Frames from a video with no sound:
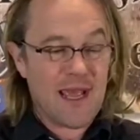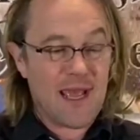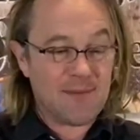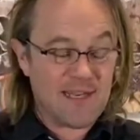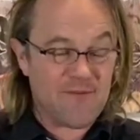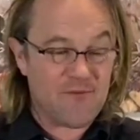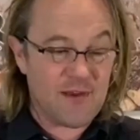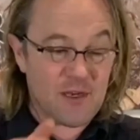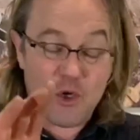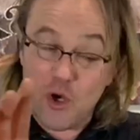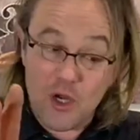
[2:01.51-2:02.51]

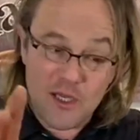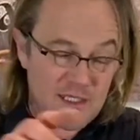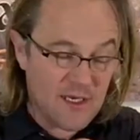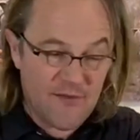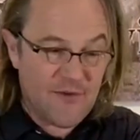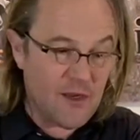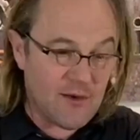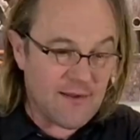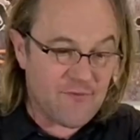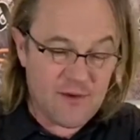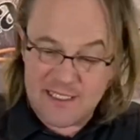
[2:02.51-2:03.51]
different colours and a few
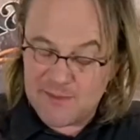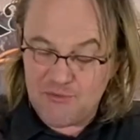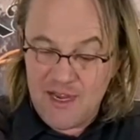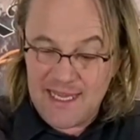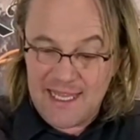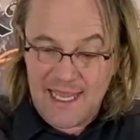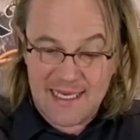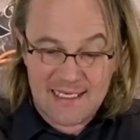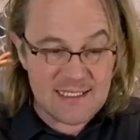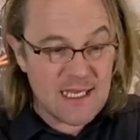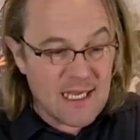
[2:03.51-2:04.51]
different spray
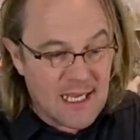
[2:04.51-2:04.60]
cans.